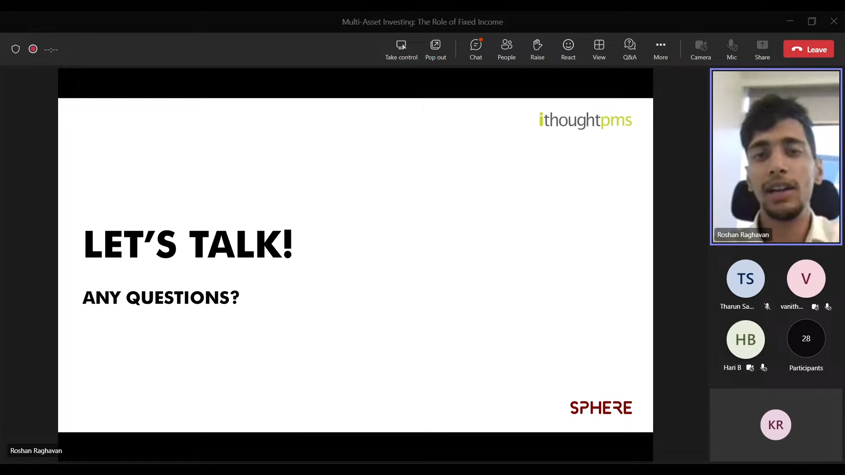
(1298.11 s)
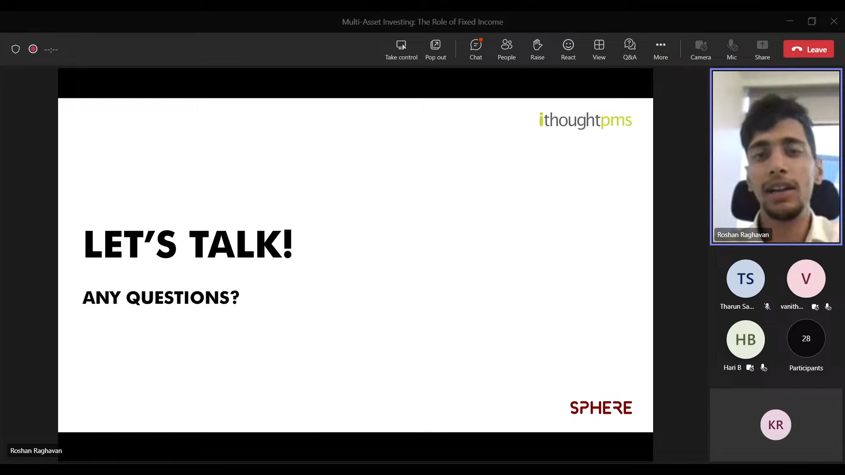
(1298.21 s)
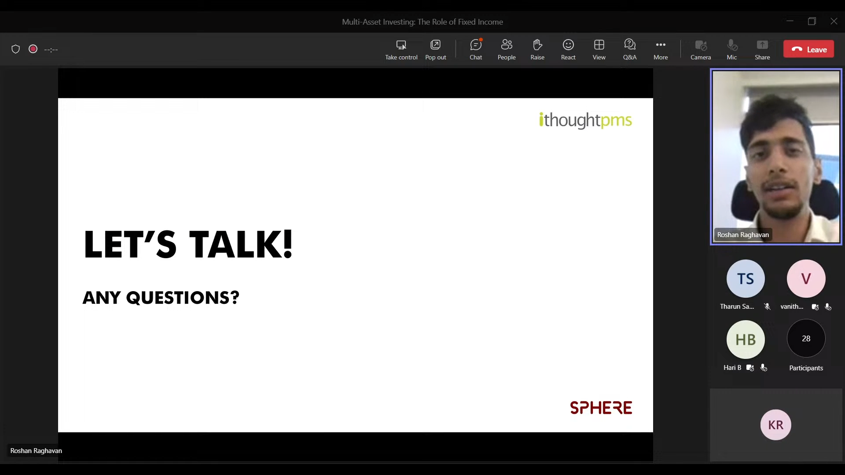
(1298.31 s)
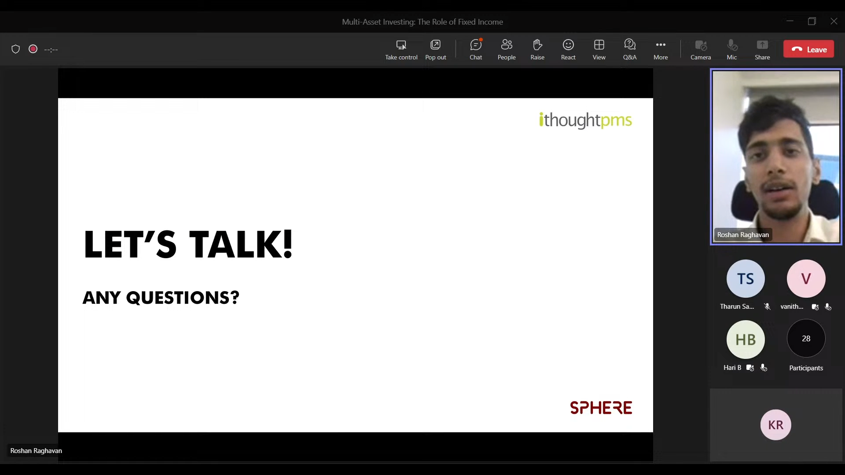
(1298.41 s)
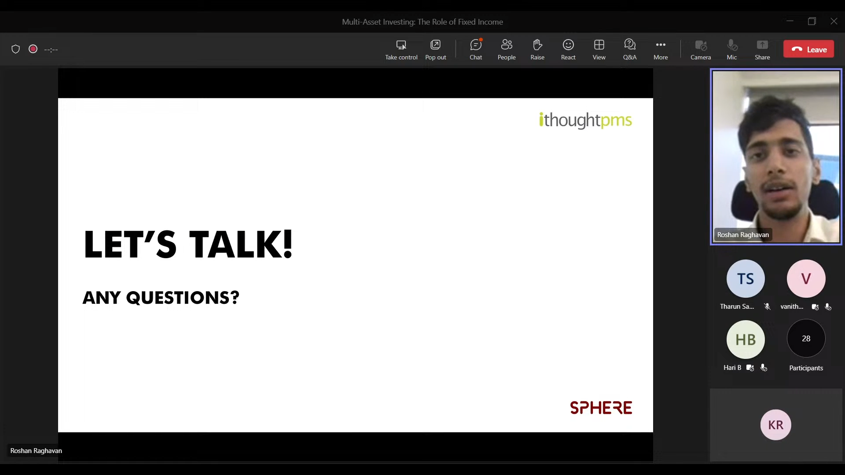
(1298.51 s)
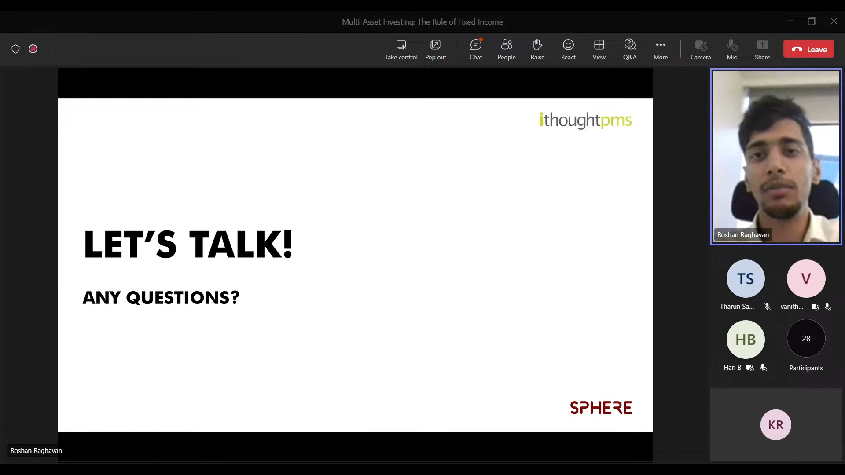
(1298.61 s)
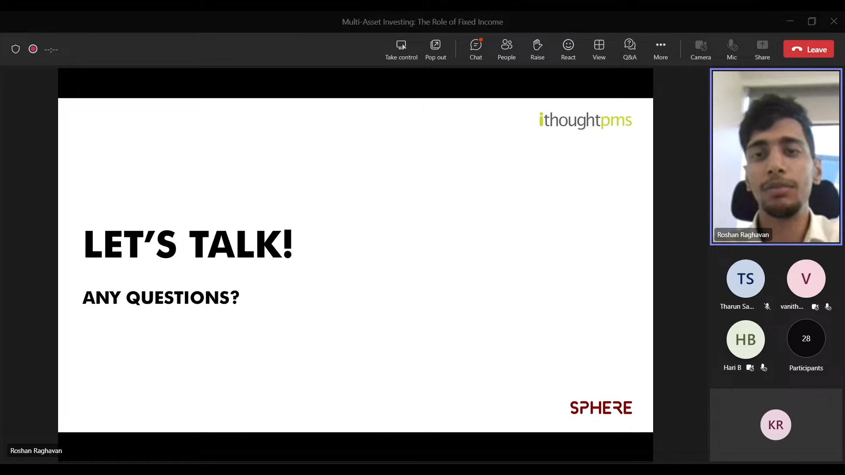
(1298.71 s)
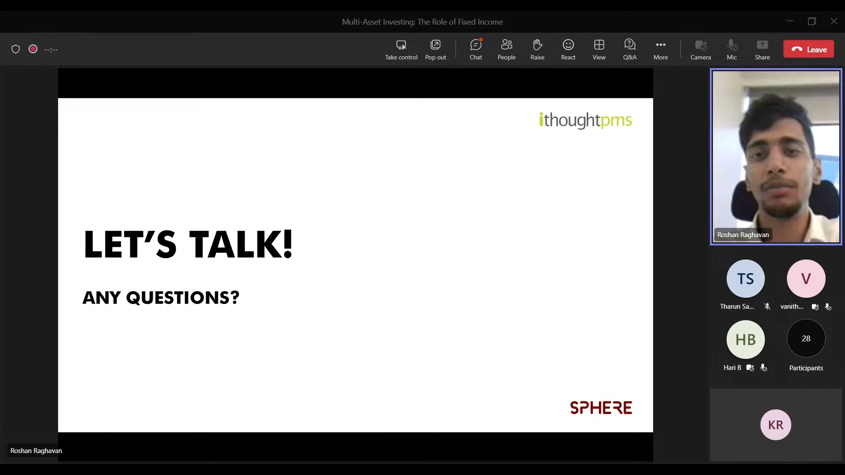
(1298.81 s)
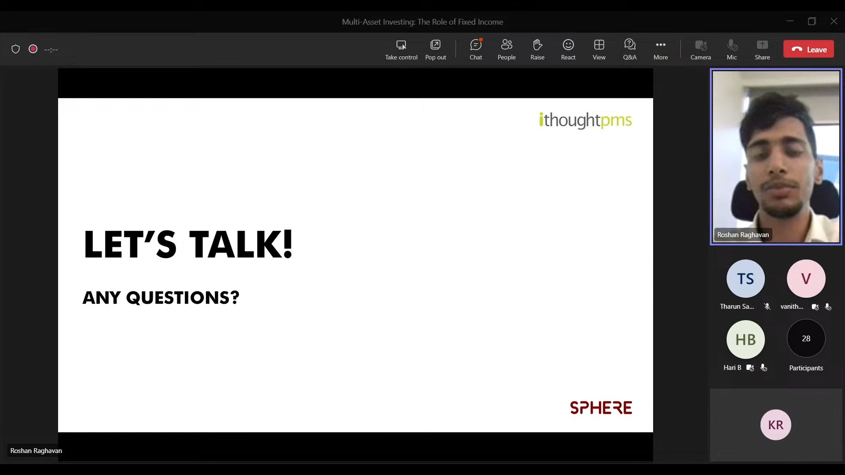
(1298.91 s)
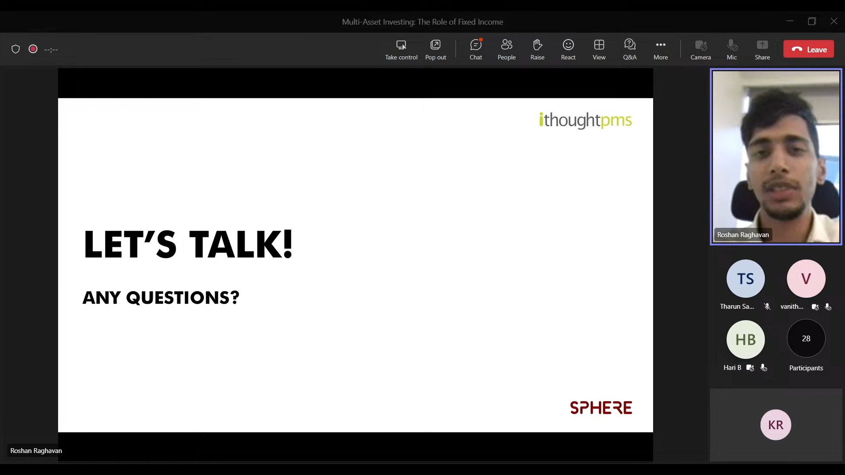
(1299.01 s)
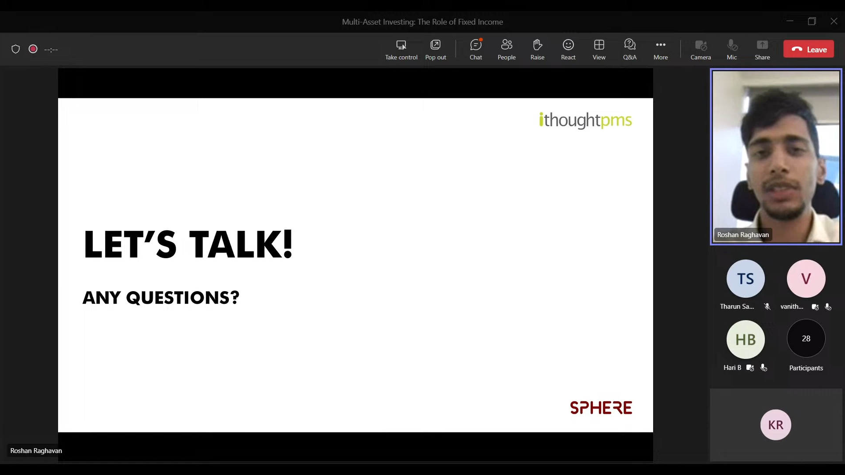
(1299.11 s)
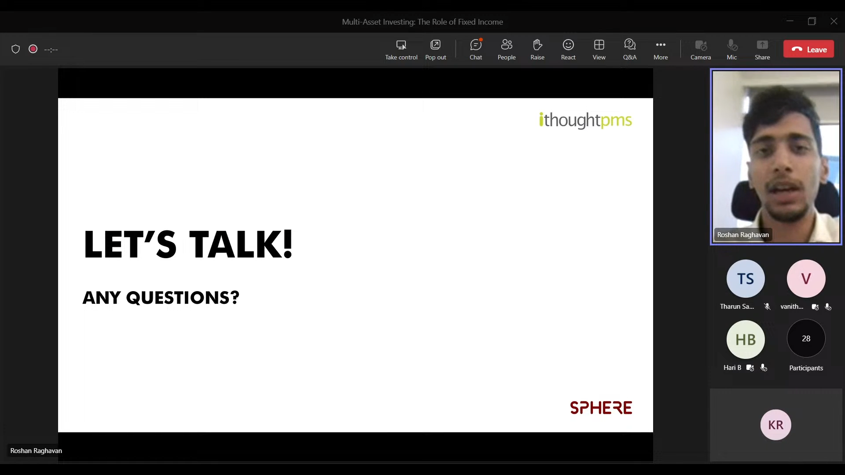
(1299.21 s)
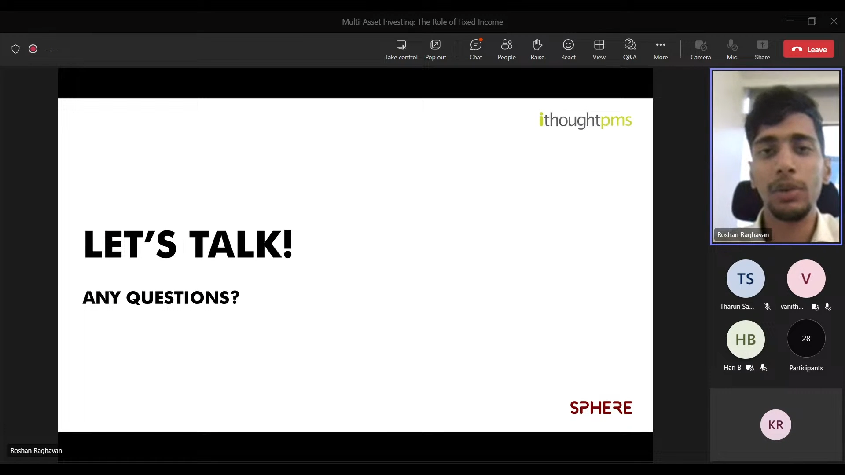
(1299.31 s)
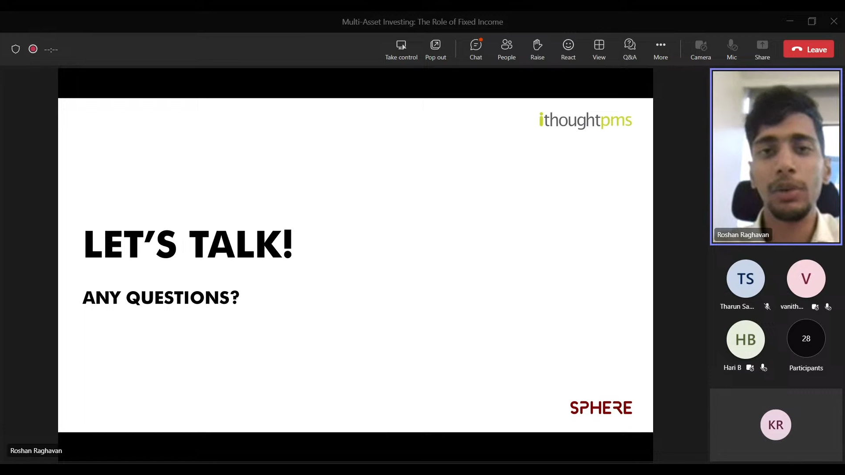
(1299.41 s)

and yeah,